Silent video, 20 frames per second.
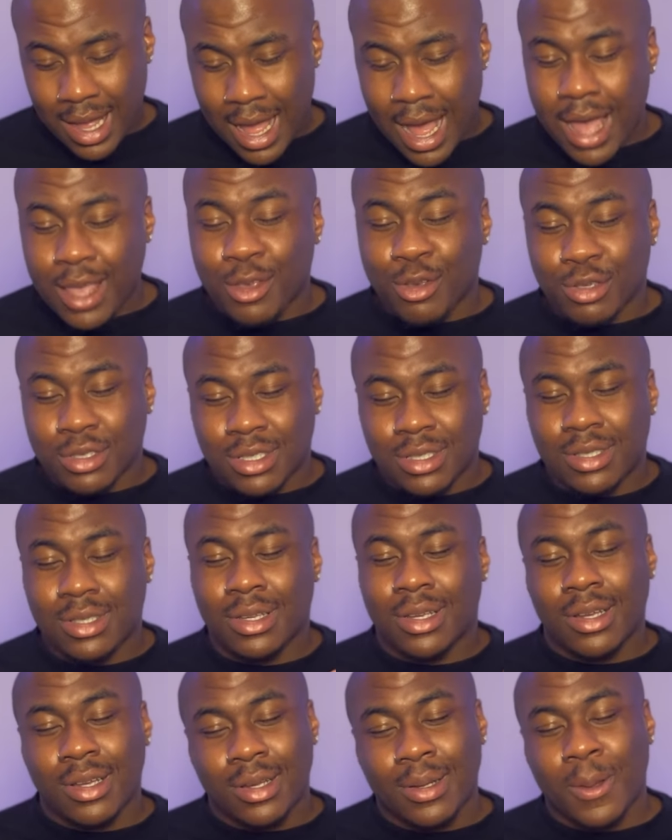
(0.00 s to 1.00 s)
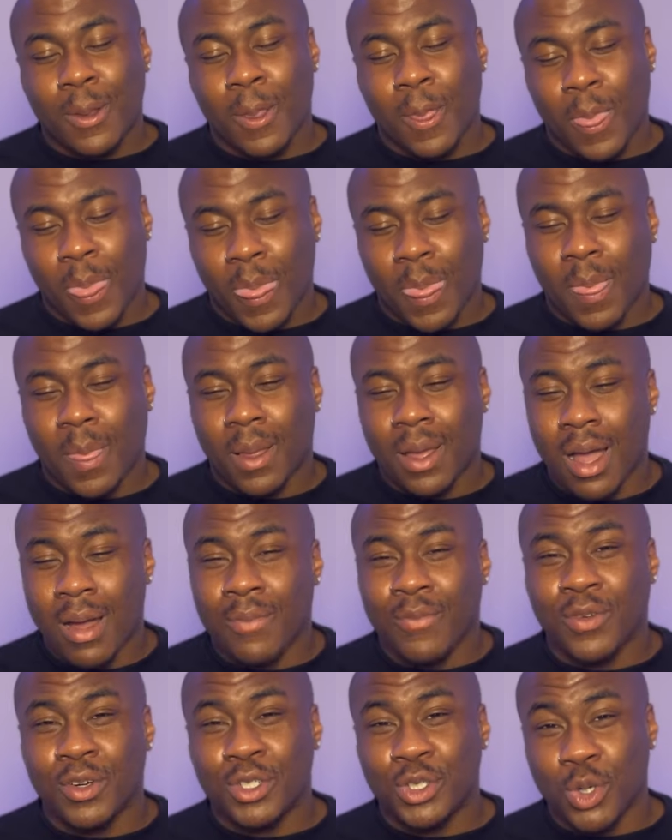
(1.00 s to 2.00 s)
I used to
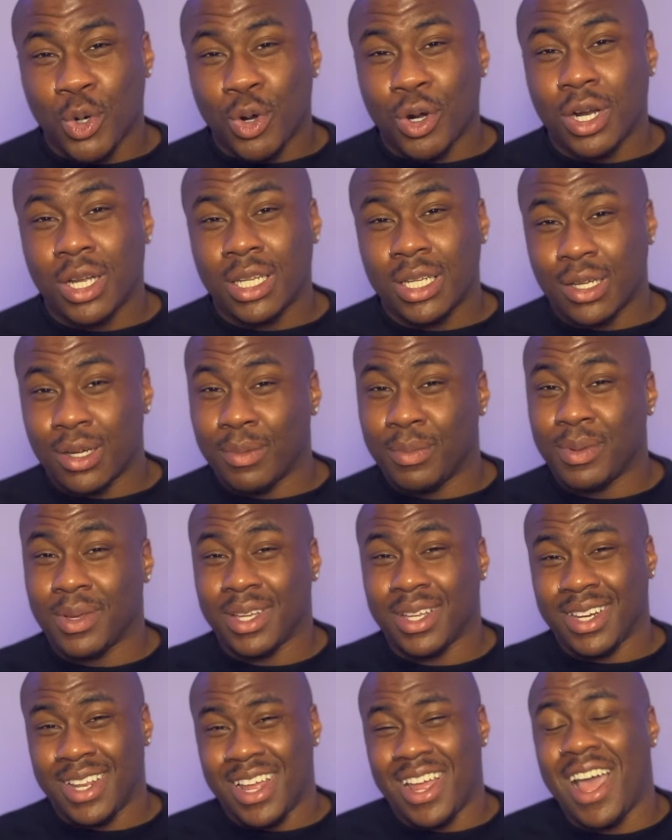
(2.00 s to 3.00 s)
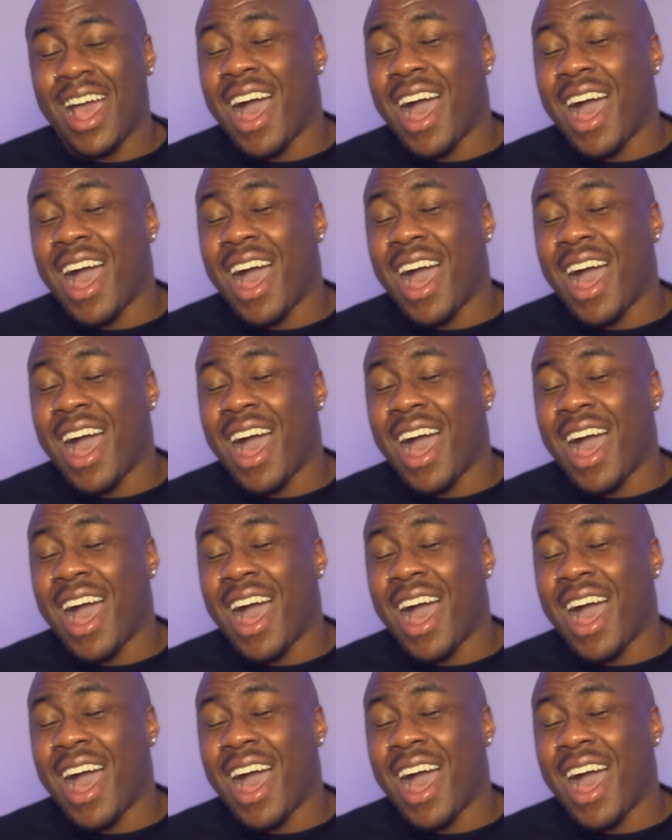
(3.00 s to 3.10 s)
comfort Jorah a little bit,